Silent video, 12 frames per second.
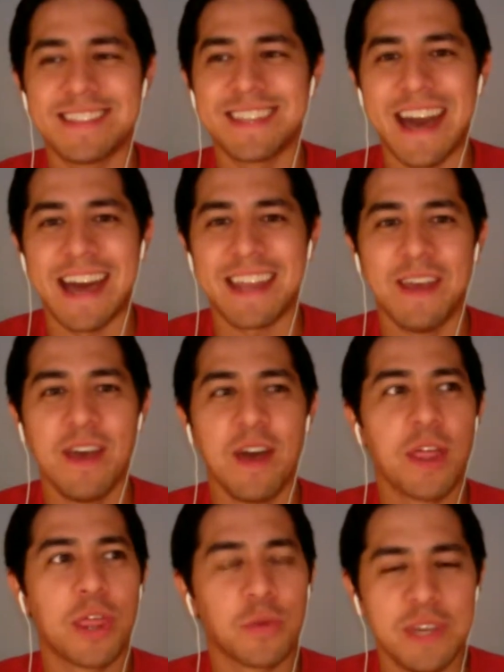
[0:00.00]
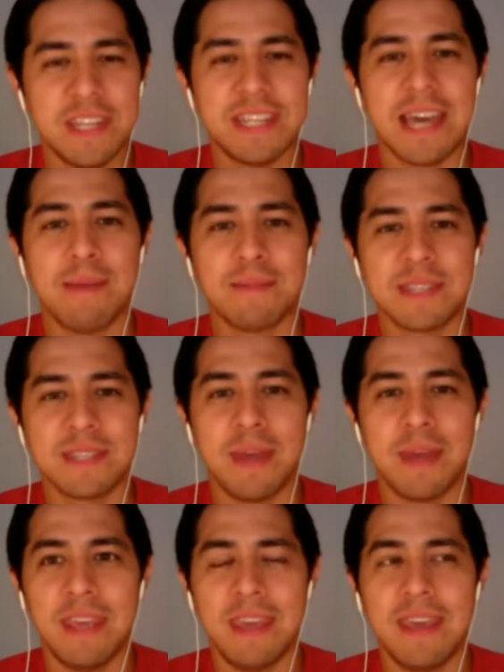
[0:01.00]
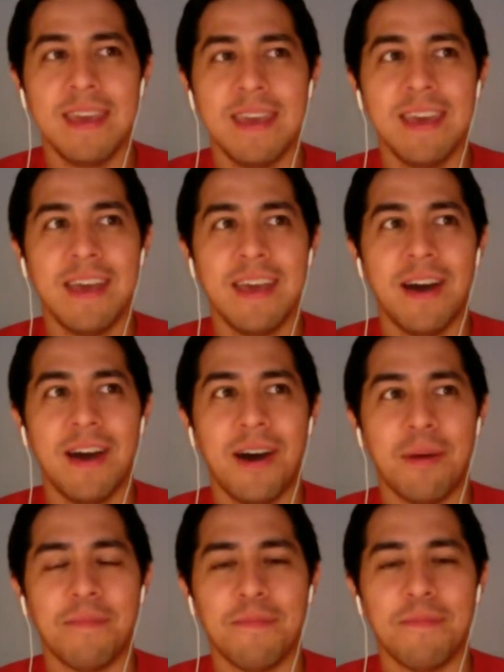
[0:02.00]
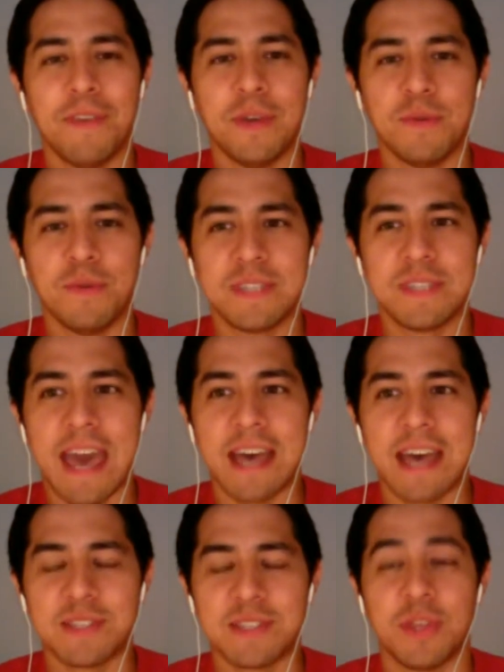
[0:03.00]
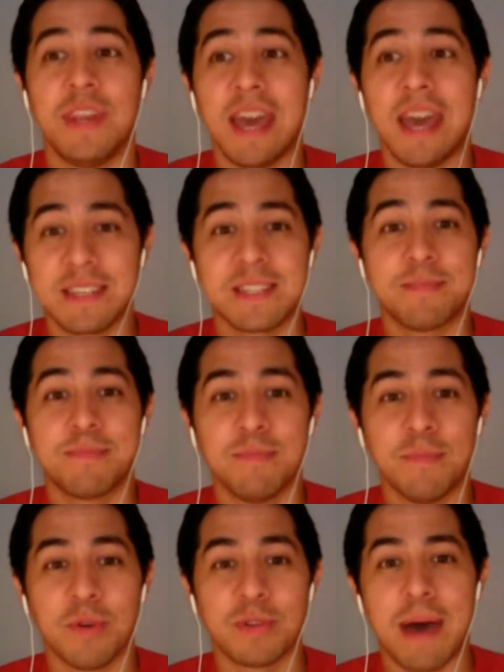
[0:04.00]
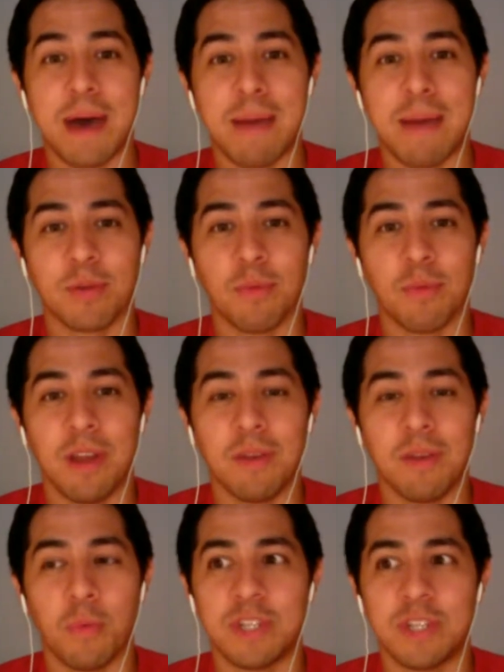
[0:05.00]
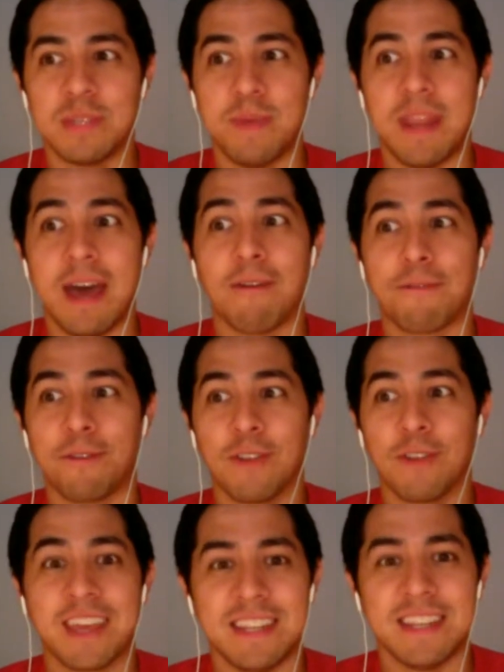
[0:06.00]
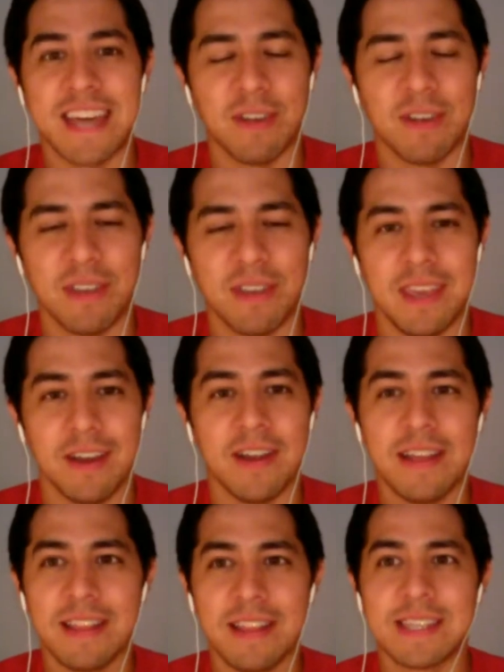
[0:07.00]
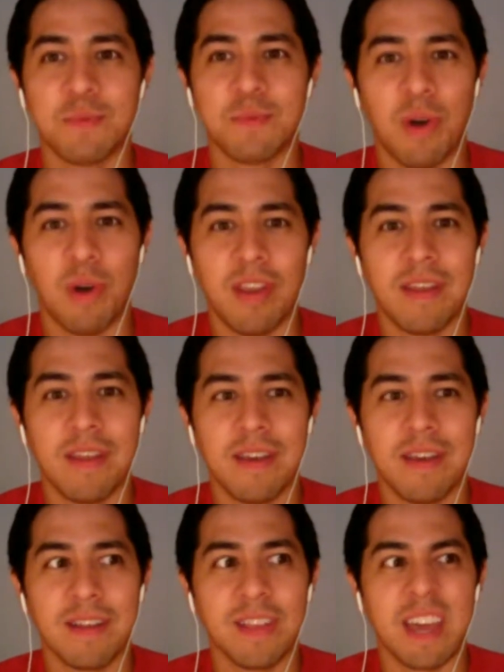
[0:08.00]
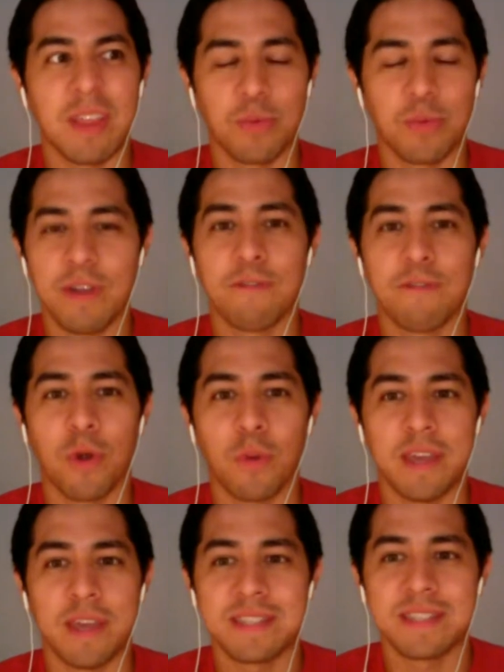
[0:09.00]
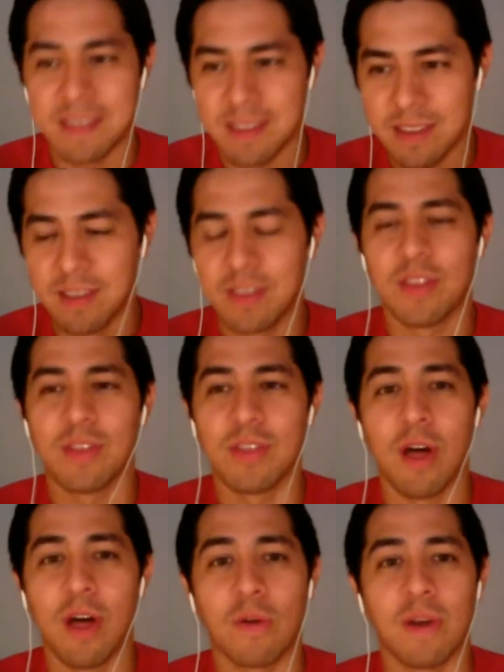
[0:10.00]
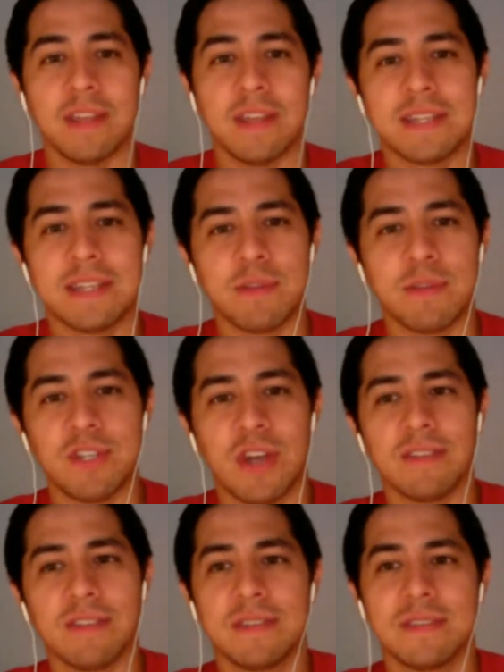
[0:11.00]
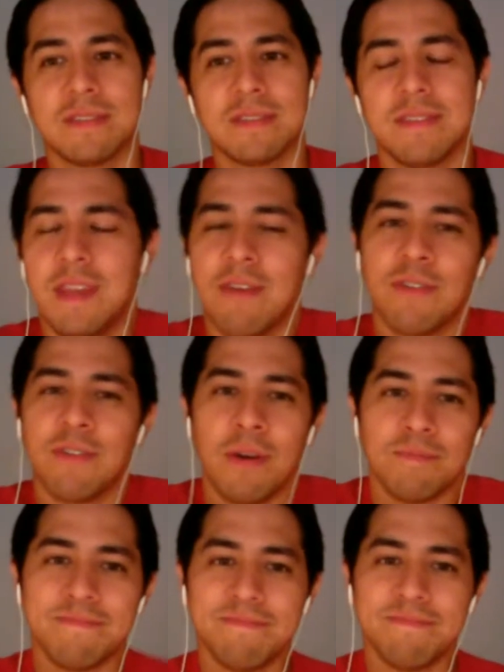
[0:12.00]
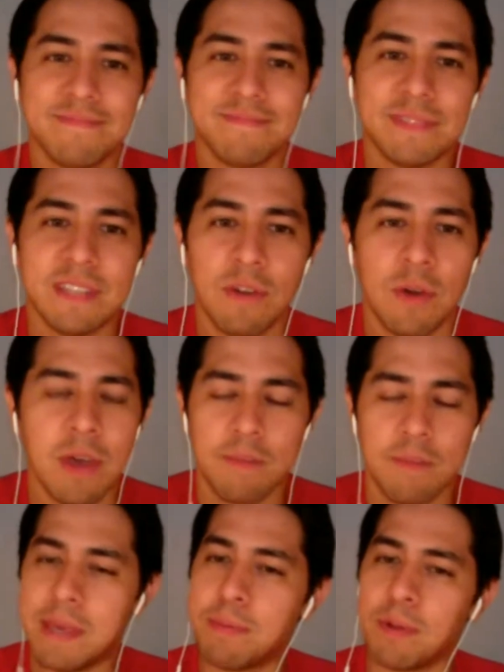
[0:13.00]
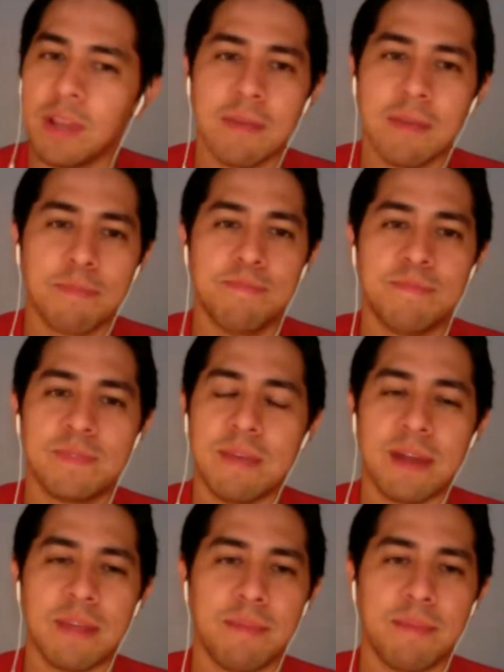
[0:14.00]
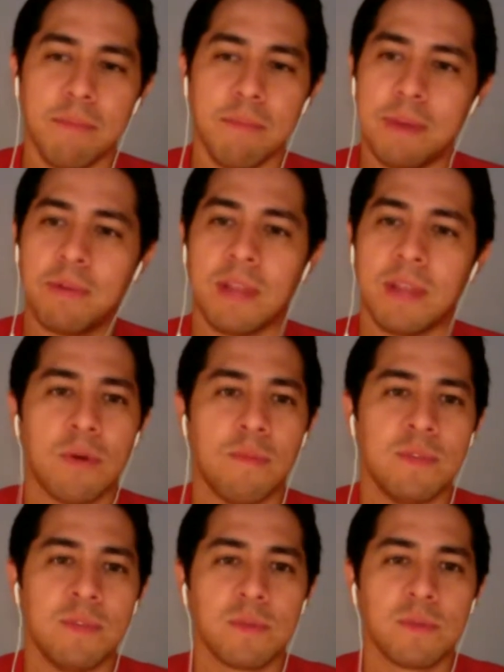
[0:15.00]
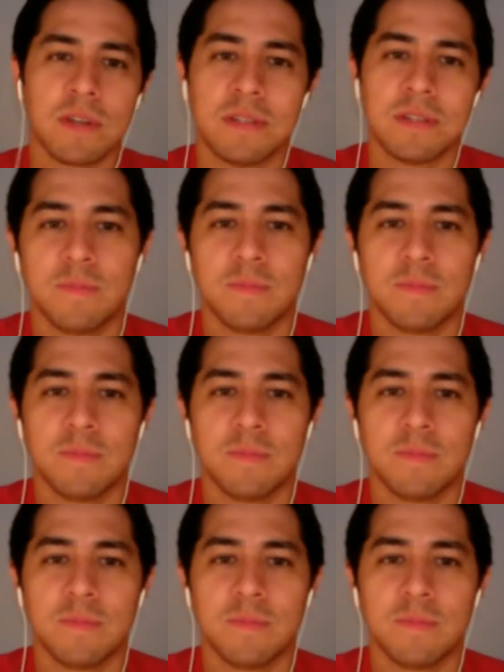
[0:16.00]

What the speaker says: It's got 3 times as many views as the next most popular one, which has been out for like an entire year. This one, like 3 or weeks already, top of the charts. You never know. You never know. People like Saved by the Bell. People like Boy Meets World.